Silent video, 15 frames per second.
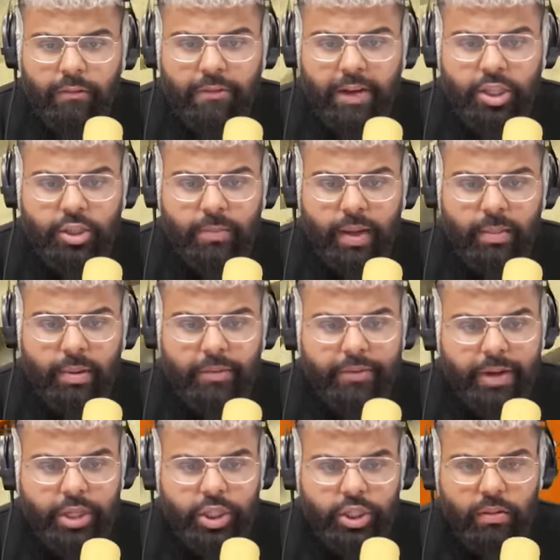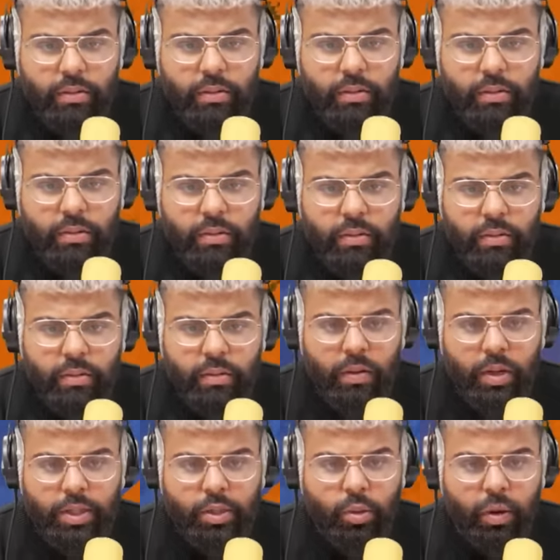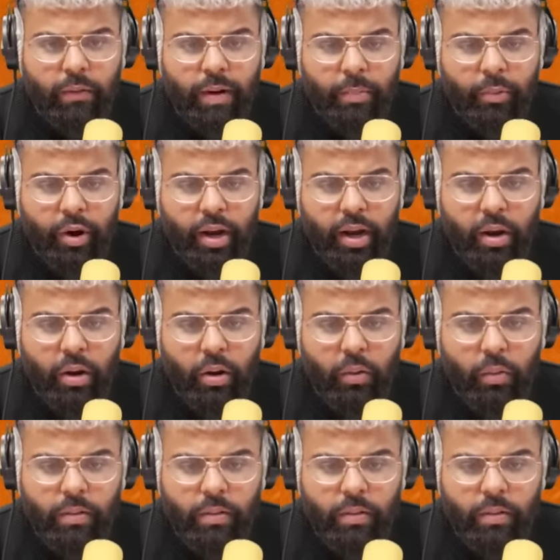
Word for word: Fish, maybe fish. Wait, I have some fish. Cause Quiff, I'm running low.